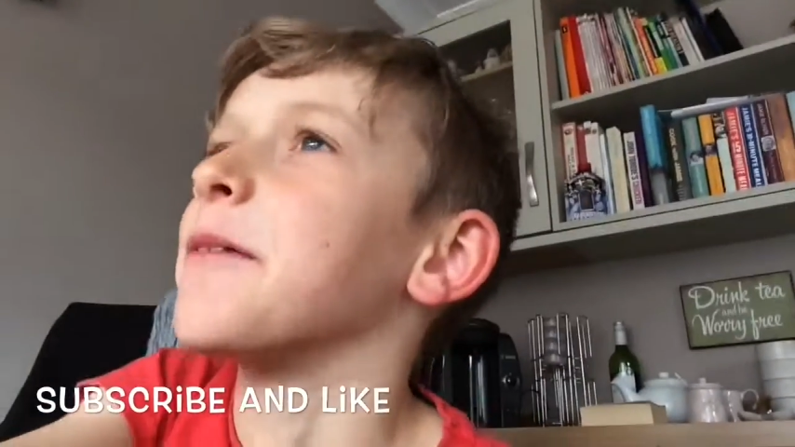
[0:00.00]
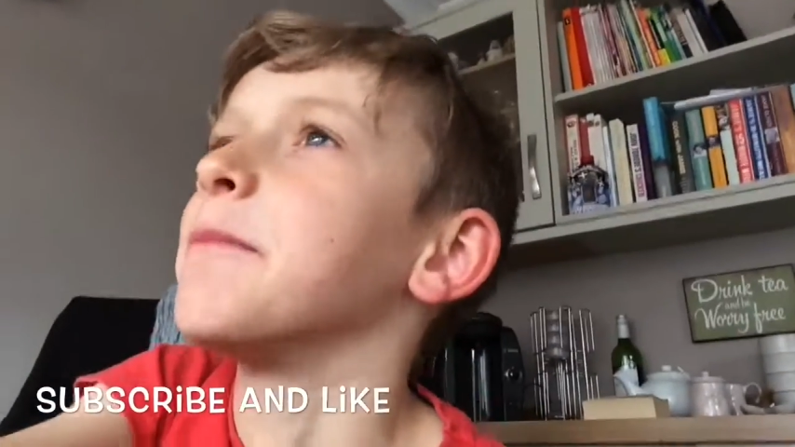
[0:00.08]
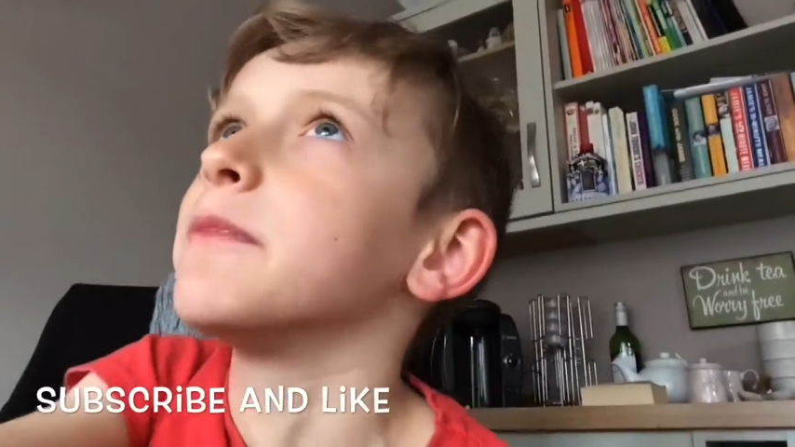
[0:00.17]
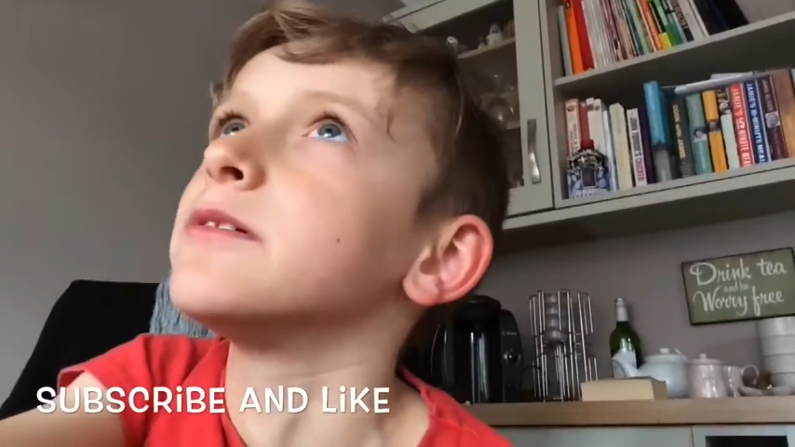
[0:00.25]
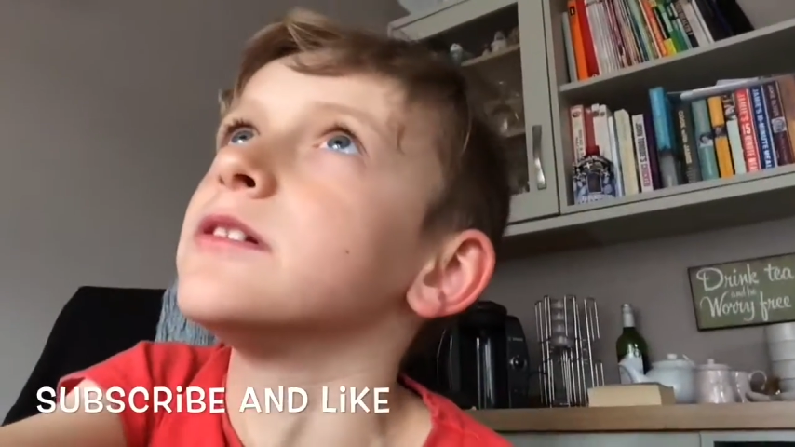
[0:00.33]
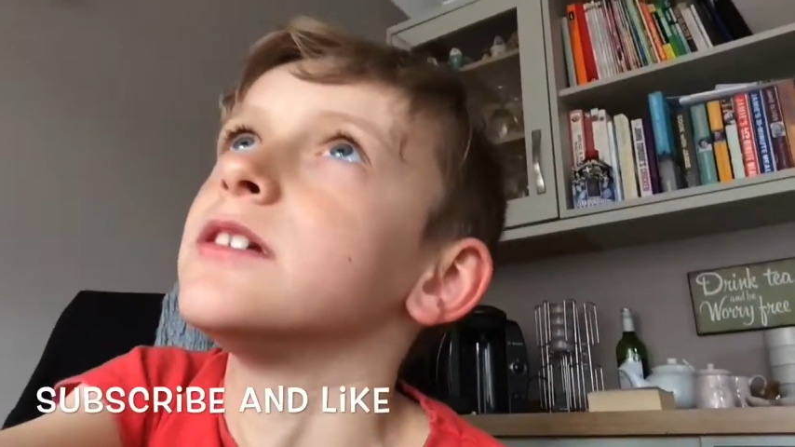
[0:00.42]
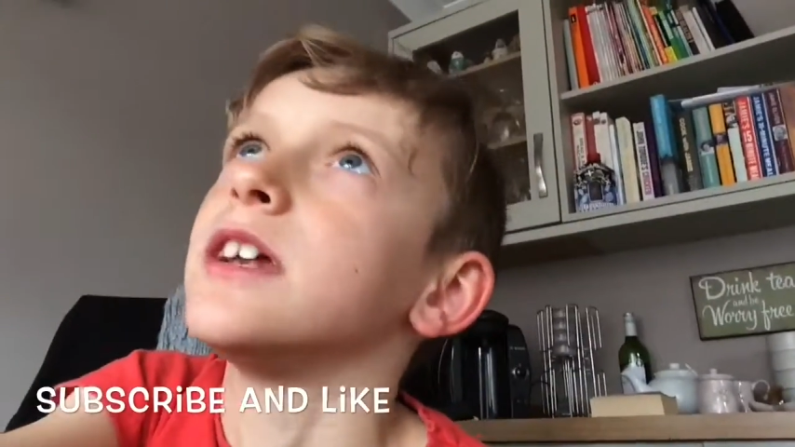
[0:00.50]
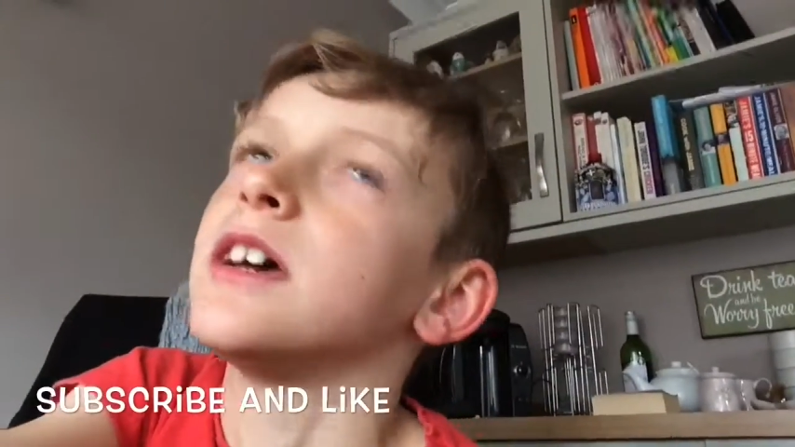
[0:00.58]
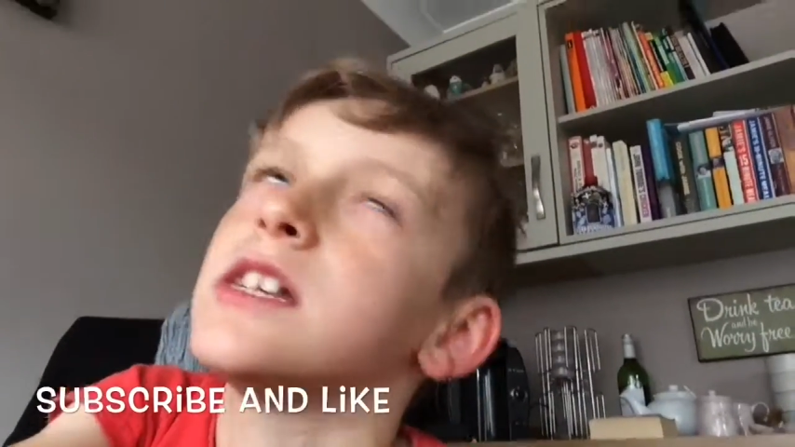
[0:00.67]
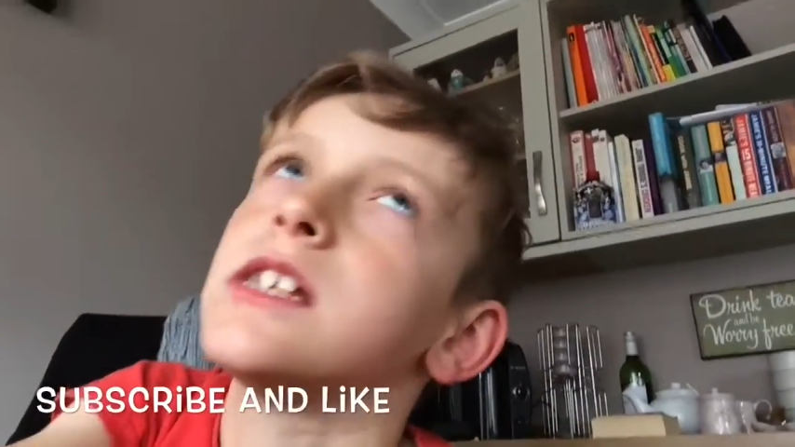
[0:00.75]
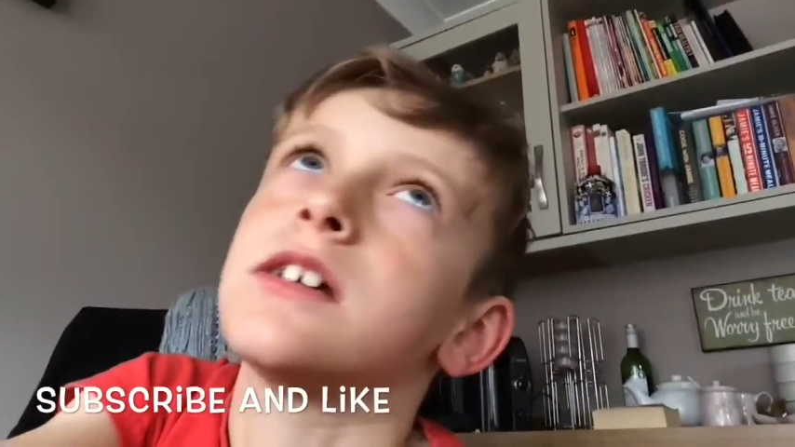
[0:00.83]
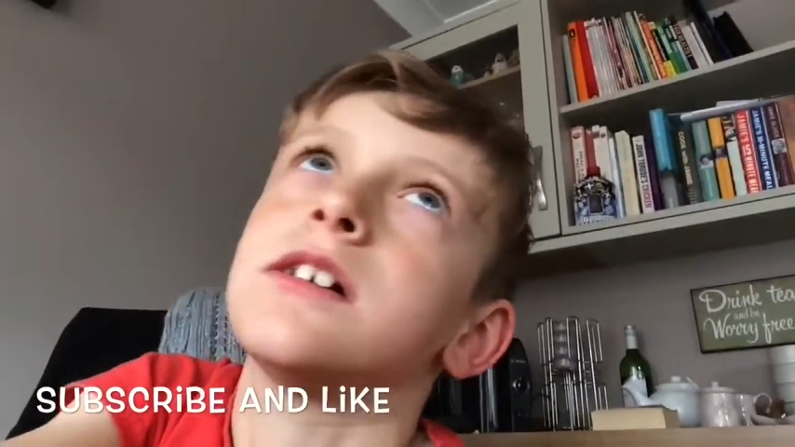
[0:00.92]
on
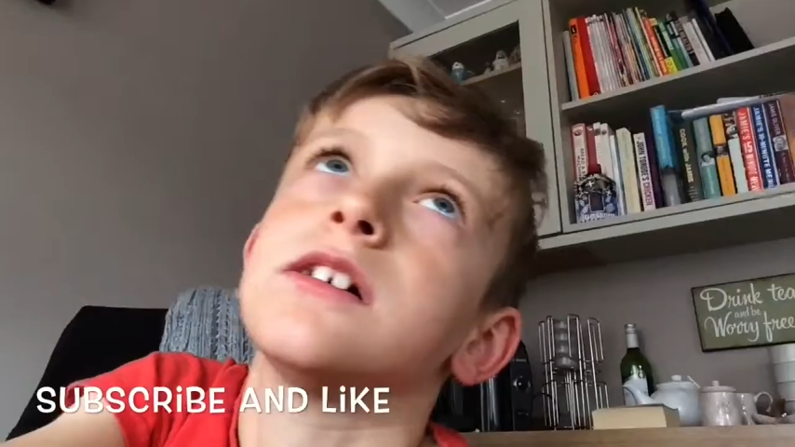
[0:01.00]
Monday,